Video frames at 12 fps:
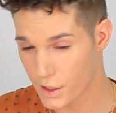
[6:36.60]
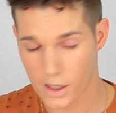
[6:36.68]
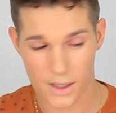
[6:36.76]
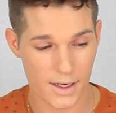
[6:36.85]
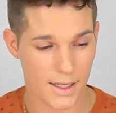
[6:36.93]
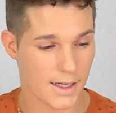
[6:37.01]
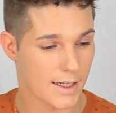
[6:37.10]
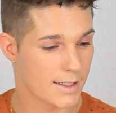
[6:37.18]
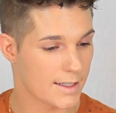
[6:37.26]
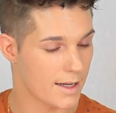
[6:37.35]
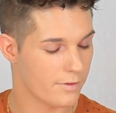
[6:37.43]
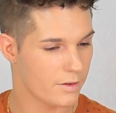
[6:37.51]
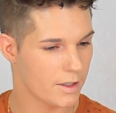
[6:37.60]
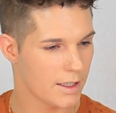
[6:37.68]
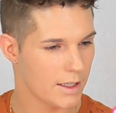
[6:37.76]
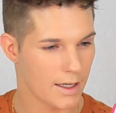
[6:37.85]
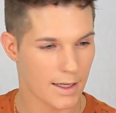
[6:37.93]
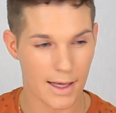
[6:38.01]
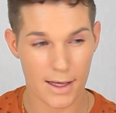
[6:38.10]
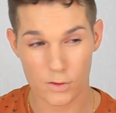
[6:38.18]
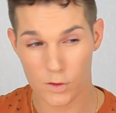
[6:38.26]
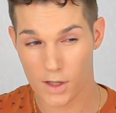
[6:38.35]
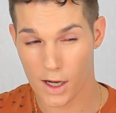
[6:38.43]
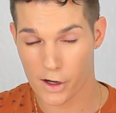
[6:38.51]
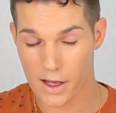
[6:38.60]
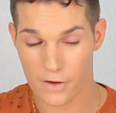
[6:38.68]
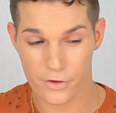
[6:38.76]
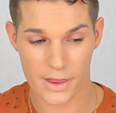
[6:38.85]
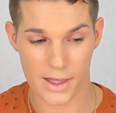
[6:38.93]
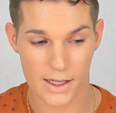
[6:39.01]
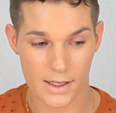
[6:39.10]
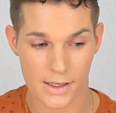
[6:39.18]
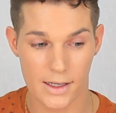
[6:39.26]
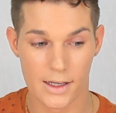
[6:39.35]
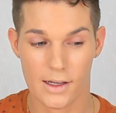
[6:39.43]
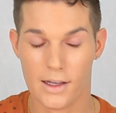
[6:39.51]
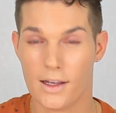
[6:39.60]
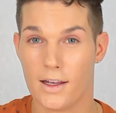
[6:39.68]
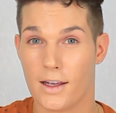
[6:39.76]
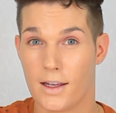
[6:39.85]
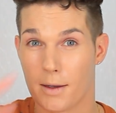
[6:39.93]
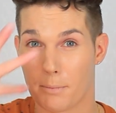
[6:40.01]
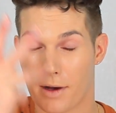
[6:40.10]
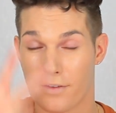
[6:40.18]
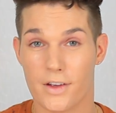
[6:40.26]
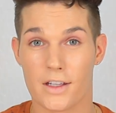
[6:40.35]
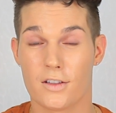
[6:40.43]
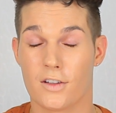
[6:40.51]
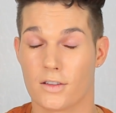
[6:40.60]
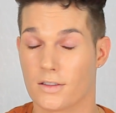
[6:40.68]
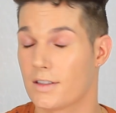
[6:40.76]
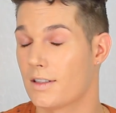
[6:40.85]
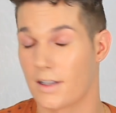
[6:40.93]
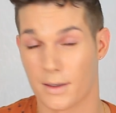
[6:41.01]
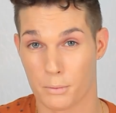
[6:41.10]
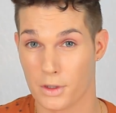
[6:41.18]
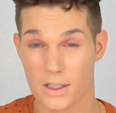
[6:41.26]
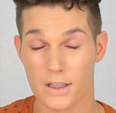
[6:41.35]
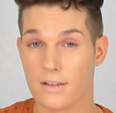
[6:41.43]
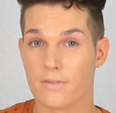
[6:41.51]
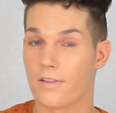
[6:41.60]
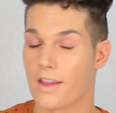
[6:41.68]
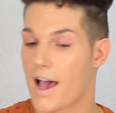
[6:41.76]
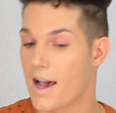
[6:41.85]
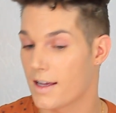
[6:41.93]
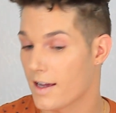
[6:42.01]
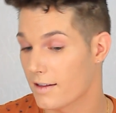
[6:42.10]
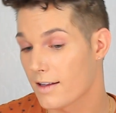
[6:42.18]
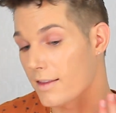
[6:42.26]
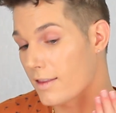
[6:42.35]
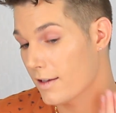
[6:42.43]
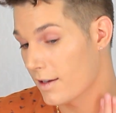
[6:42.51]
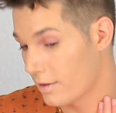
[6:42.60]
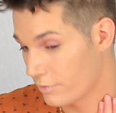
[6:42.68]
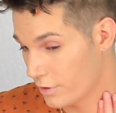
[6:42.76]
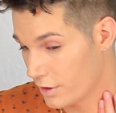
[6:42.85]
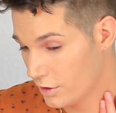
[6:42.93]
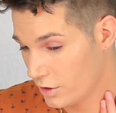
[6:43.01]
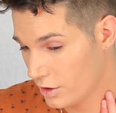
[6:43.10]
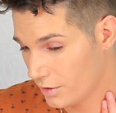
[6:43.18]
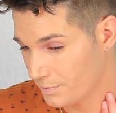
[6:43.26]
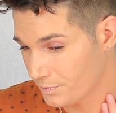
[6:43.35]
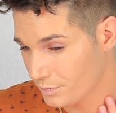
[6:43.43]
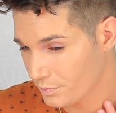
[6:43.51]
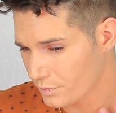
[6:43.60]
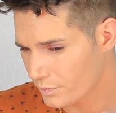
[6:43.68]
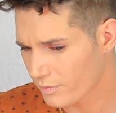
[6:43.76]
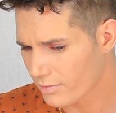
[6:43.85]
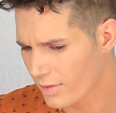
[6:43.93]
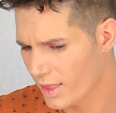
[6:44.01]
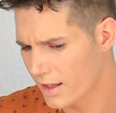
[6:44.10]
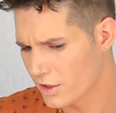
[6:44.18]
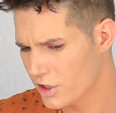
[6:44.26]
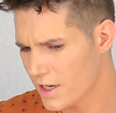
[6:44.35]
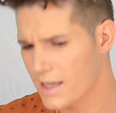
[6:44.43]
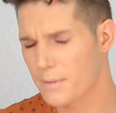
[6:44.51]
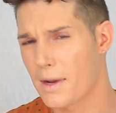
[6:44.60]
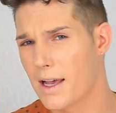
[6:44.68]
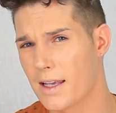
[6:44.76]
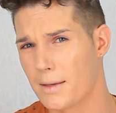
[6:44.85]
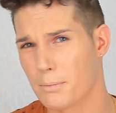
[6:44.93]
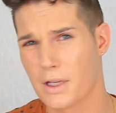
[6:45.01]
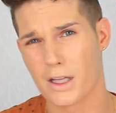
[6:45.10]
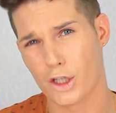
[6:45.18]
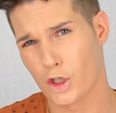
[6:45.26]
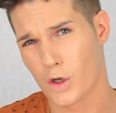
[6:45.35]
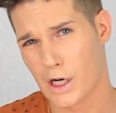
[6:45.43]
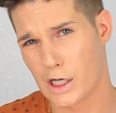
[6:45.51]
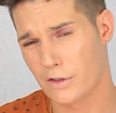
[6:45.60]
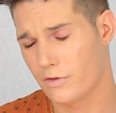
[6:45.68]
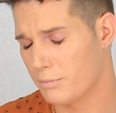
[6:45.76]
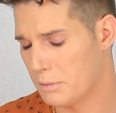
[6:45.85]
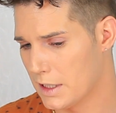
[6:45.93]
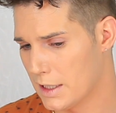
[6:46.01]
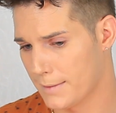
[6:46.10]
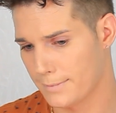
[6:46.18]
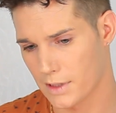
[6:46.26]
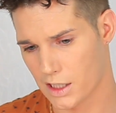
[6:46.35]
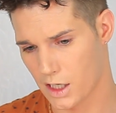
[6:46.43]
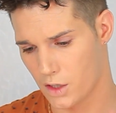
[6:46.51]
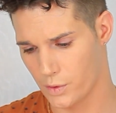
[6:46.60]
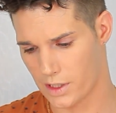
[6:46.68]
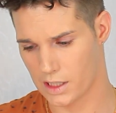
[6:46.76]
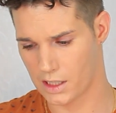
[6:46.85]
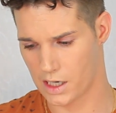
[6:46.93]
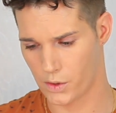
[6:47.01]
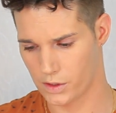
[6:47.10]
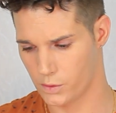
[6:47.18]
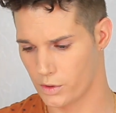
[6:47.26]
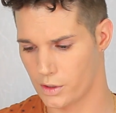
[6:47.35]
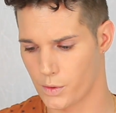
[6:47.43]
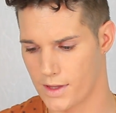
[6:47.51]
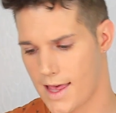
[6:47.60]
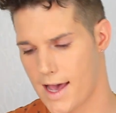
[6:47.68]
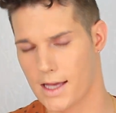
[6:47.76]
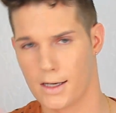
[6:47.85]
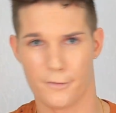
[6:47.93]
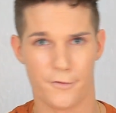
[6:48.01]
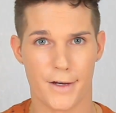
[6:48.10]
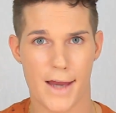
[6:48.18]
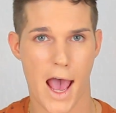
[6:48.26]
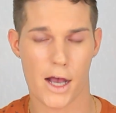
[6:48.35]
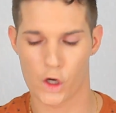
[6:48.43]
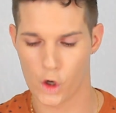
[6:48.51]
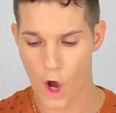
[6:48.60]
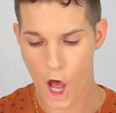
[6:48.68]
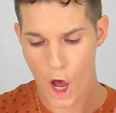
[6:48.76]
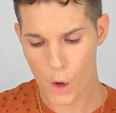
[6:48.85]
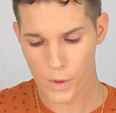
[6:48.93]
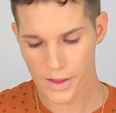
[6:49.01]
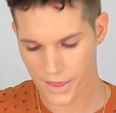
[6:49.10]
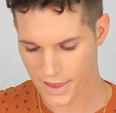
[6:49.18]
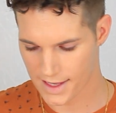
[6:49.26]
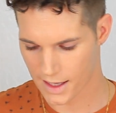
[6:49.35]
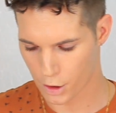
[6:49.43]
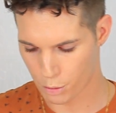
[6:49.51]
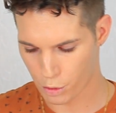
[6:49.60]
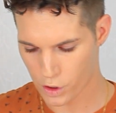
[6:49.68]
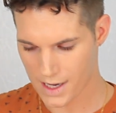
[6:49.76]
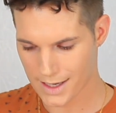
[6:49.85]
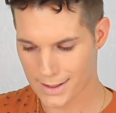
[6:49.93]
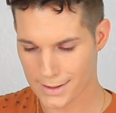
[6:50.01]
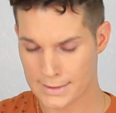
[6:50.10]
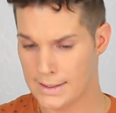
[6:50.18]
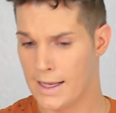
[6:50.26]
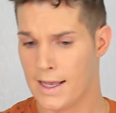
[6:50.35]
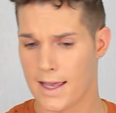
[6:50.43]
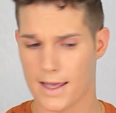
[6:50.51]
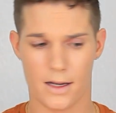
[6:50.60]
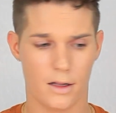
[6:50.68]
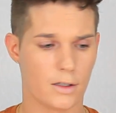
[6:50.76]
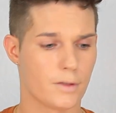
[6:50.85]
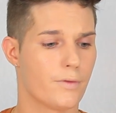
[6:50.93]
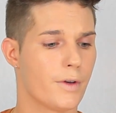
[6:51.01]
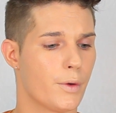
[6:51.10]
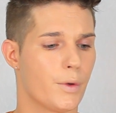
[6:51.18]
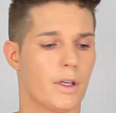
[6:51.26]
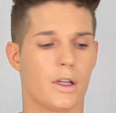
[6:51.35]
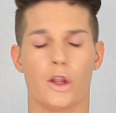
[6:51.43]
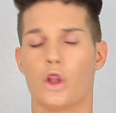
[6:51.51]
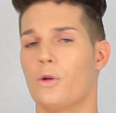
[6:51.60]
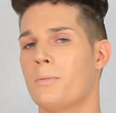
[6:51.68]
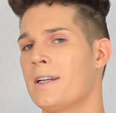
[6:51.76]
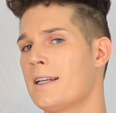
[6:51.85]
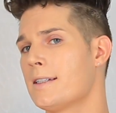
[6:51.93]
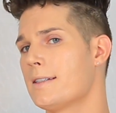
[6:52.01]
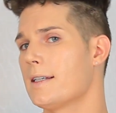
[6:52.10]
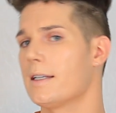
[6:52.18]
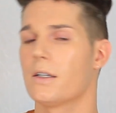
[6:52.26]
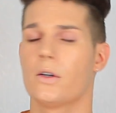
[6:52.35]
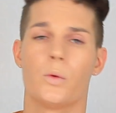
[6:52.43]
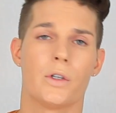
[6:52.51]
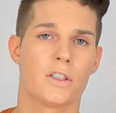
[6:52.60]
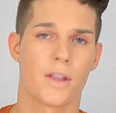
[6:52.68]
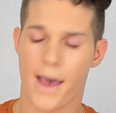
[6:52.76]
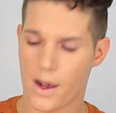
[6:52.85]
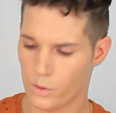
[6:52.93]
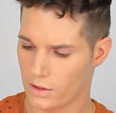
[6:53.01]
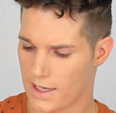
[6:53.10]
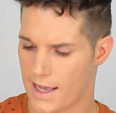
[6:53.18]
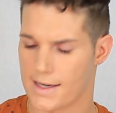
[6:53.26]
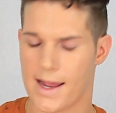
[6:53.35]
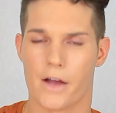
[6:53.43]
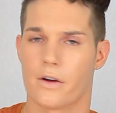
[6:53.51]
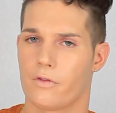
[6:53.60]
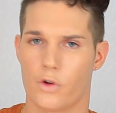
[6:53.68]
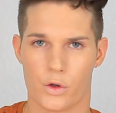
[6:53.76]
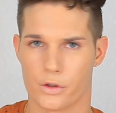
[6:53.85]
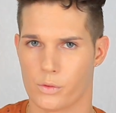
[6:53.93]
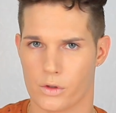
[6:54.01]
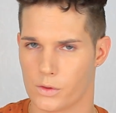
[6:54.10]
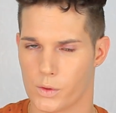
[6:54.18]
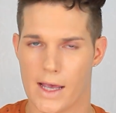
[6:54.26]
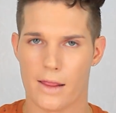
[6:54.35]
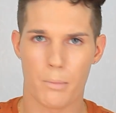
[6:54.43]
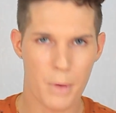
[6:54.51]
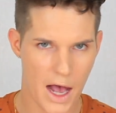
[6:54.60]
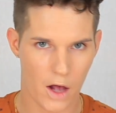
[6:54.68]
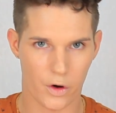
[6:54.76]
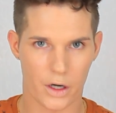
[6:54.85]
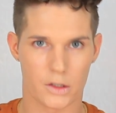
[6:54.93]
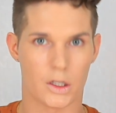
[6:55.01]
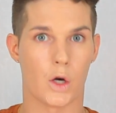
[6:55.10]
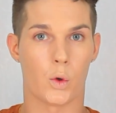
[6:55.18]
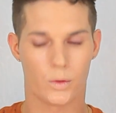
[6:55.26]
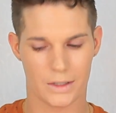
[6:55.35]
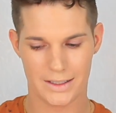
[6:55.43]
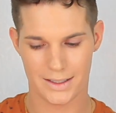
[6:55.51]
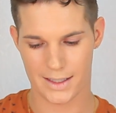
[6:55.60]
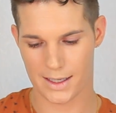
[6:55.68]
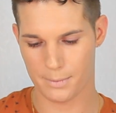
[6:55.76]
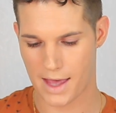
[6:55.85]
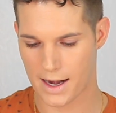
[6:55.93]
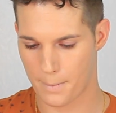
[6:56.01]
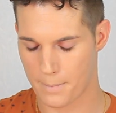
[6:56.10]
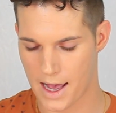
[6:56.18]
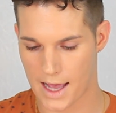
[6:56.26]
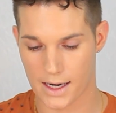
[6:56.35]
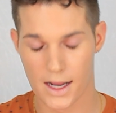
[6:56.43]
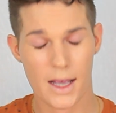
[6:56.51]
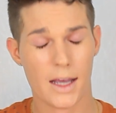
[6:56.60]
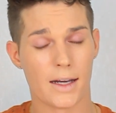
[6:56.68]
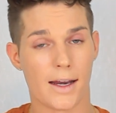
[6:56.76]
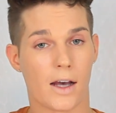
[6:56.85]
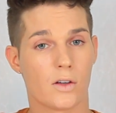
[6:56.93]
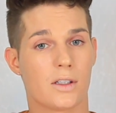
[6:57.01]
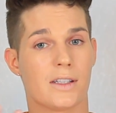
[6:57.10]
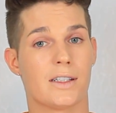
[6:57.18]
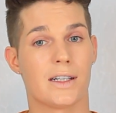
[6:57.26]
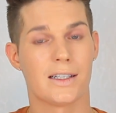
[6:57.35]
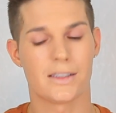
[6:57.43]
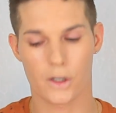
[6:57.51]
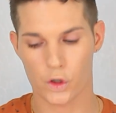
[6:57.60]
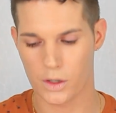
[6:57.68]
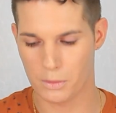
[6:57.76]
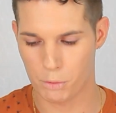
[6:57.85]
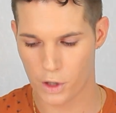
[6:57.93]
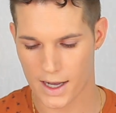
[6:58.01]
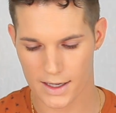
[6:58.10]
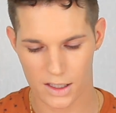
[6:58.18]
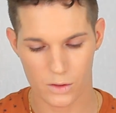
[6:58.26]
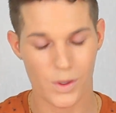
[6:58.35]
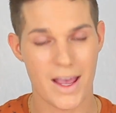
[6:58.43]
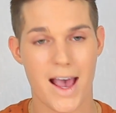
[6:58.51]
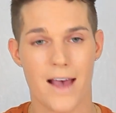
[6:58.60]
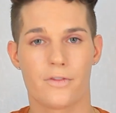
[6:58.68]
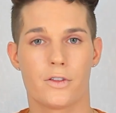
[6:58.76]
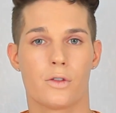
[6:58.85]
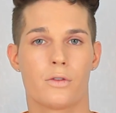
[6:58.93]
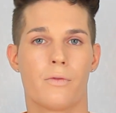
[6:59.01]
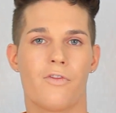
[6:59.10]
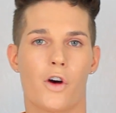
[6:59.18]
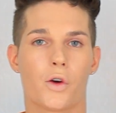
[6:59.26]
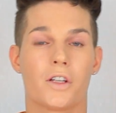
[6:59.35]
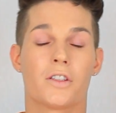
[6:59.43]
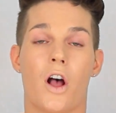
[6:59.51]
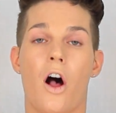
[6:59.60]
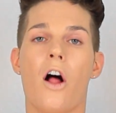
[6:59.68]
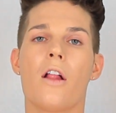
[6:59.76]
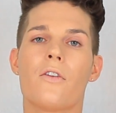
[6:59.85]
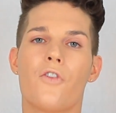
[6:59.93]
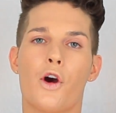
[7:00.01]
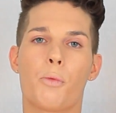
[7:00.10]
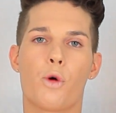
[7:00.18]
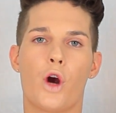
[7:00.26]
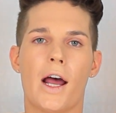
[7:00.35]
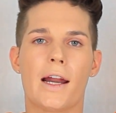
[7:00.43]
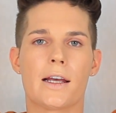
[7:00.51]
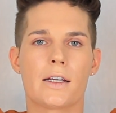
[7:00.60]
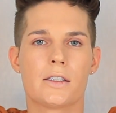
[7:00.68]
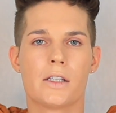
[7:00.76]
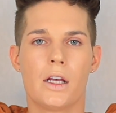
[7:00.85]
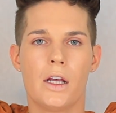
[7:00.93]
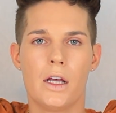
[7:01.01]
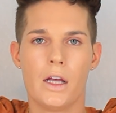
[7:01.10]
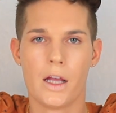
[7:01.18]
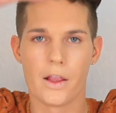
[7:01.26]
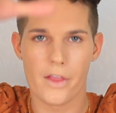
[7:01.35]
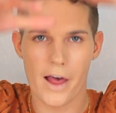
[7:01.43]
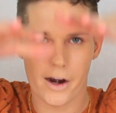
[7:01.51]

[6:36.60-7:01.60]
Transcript: on, and it definitely canceled out everything. My face looks completely flat. I like the coverage. Shade might be a little off, but you know, we could always work with that and finagle with the other products. And it looks very luminous-y, which that will die down, of course, once we add the powder. So keep that in mind. Now, since it is a cream product, we have to focus all of our products that